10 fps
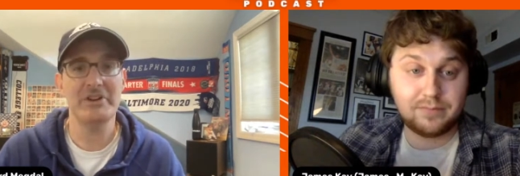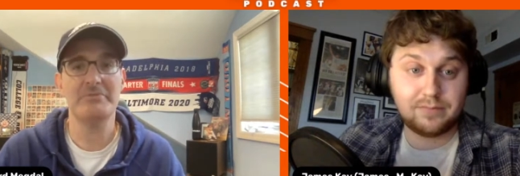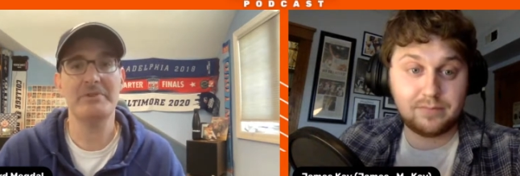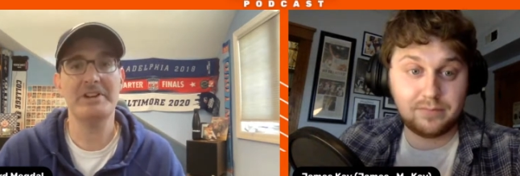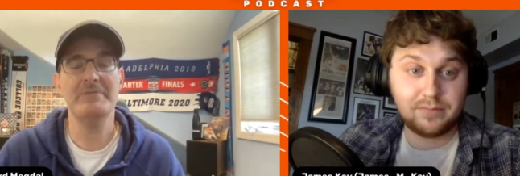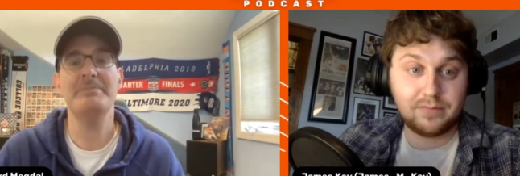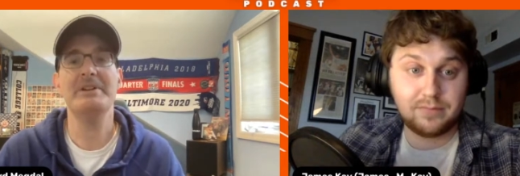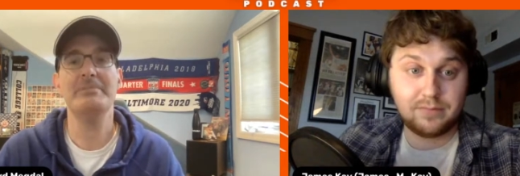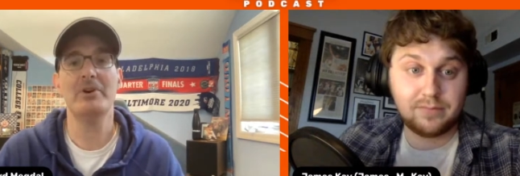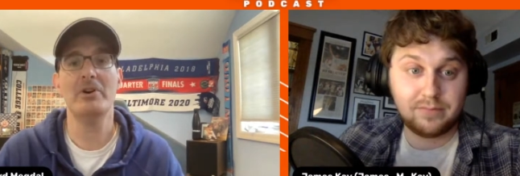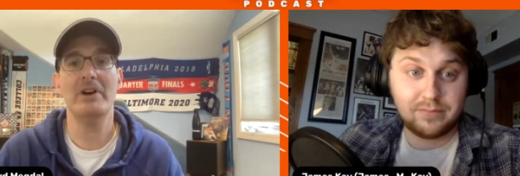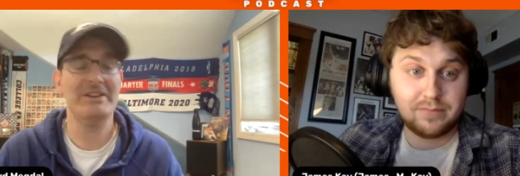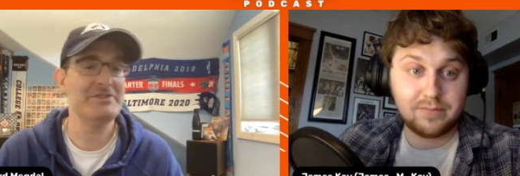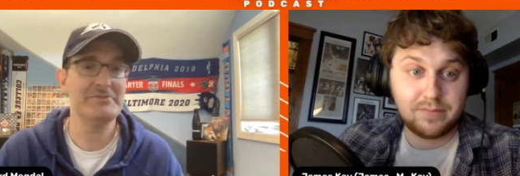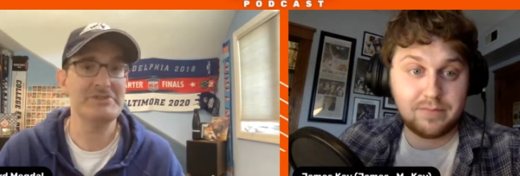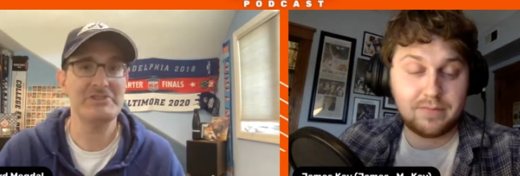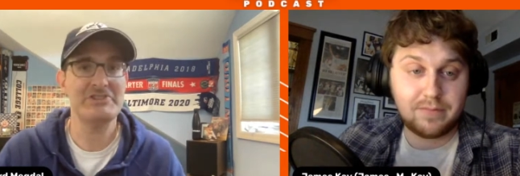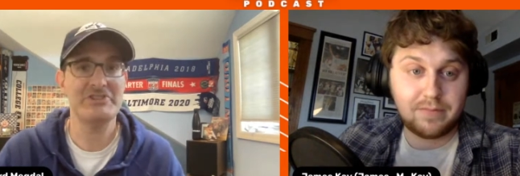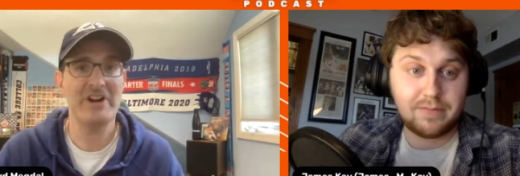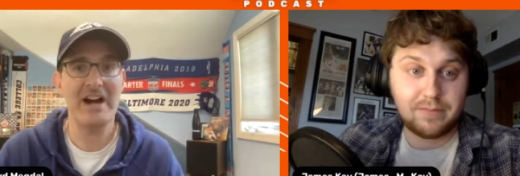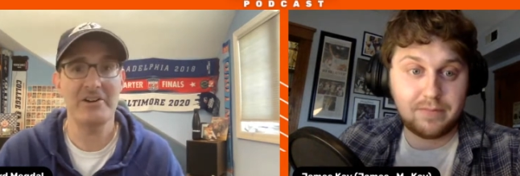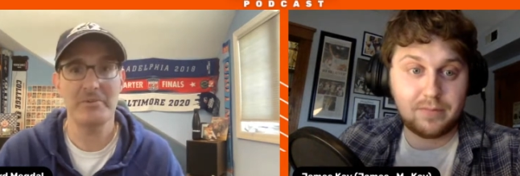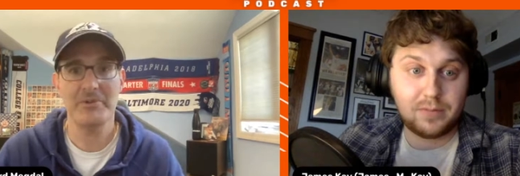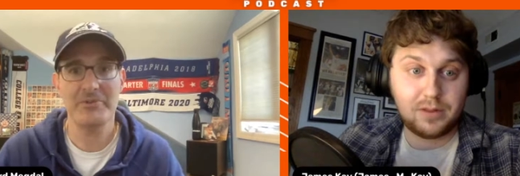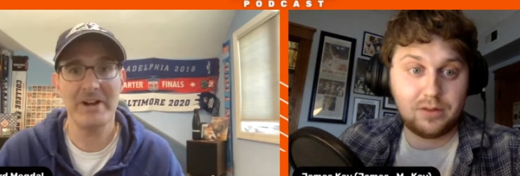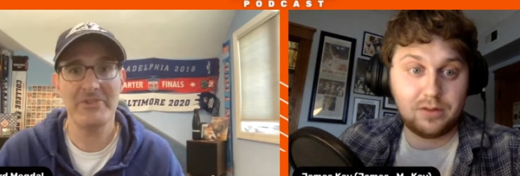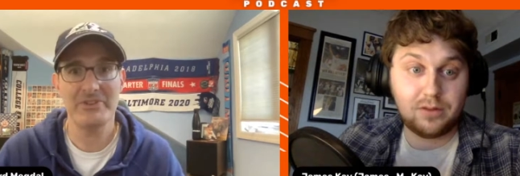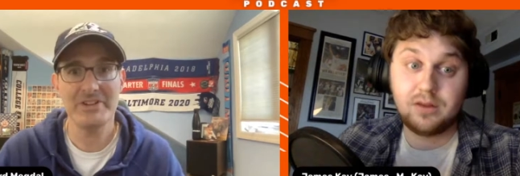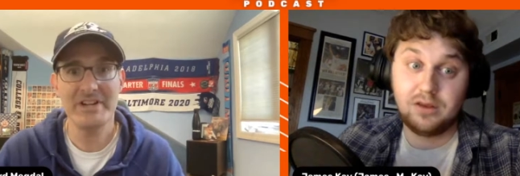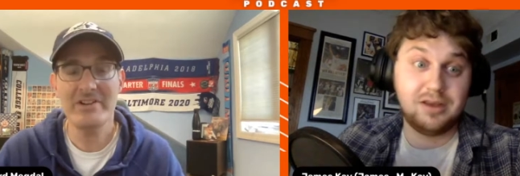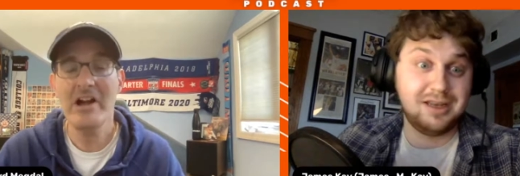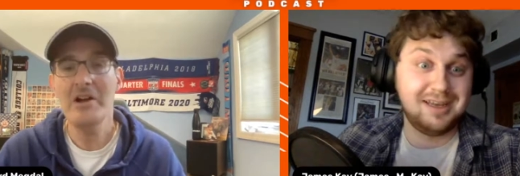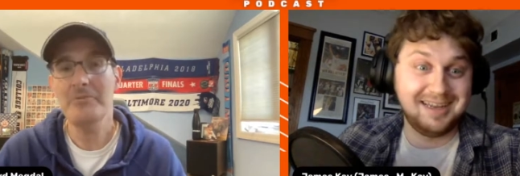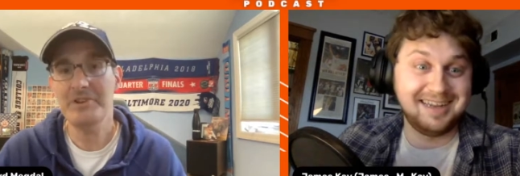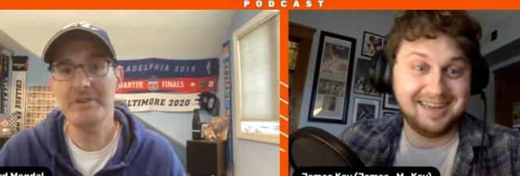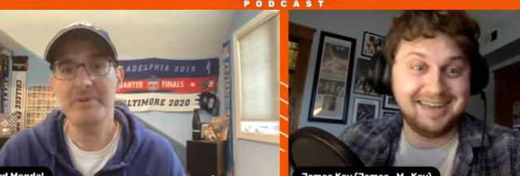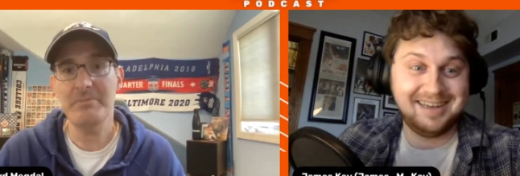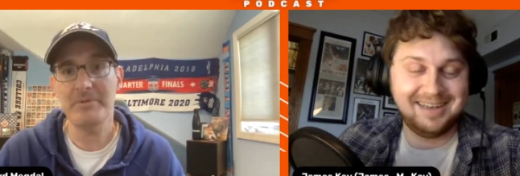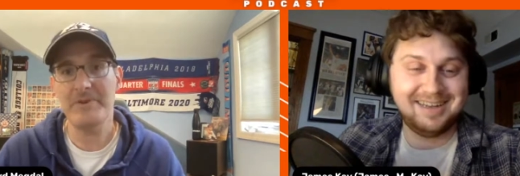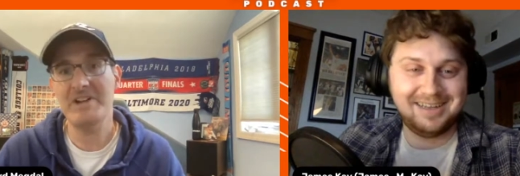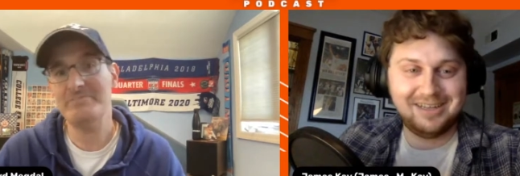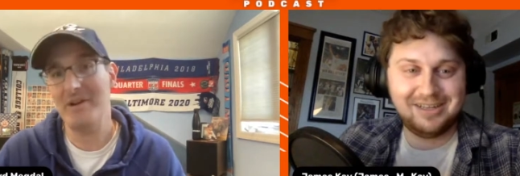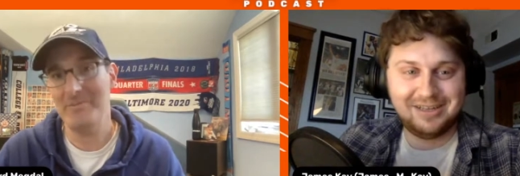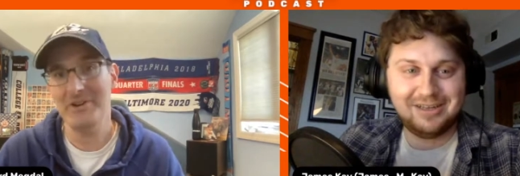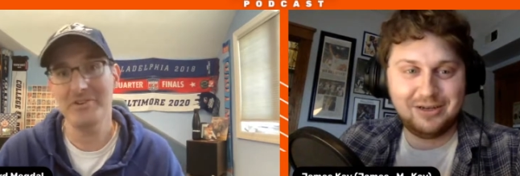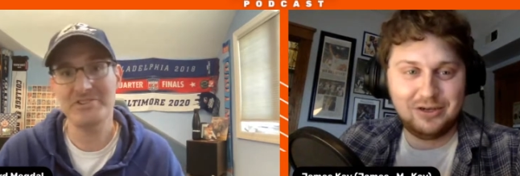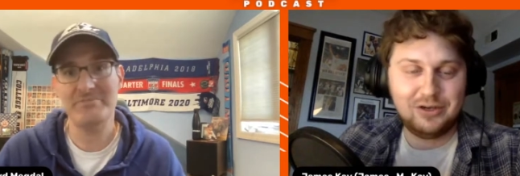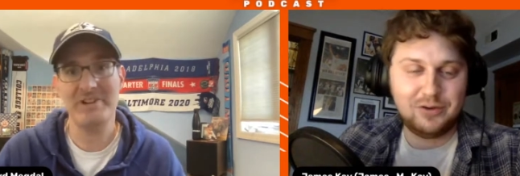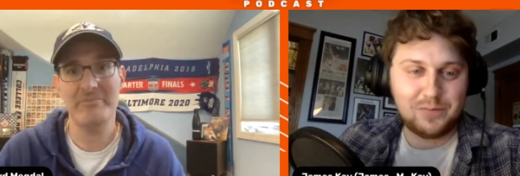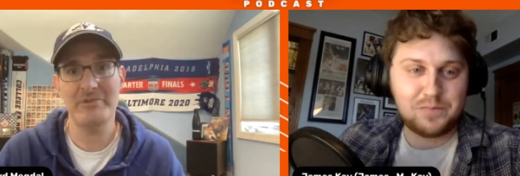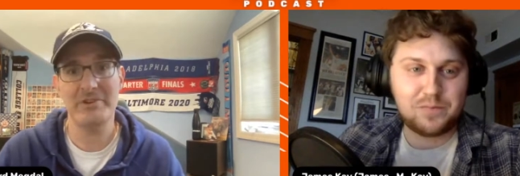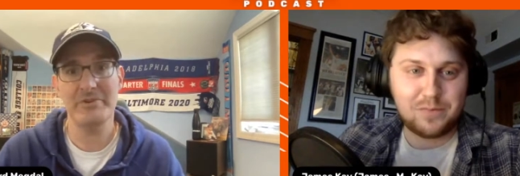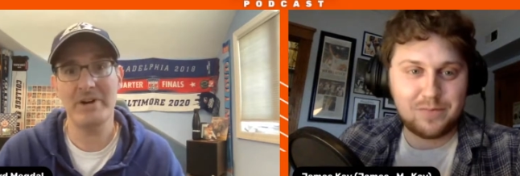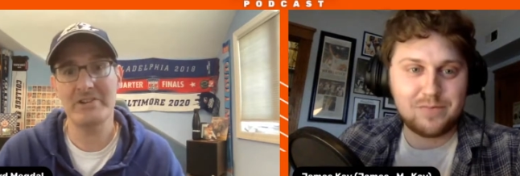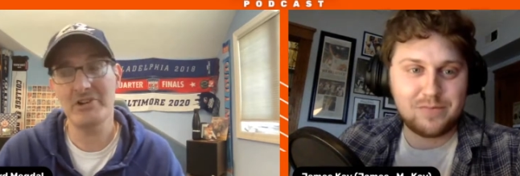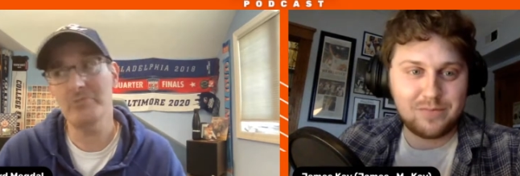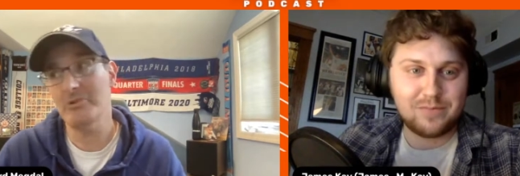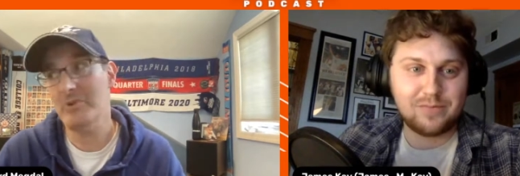Speaker 1: Look, we need people, and this wasn't just Chicago, but throughout the league, we need people fresh by middle of September into October.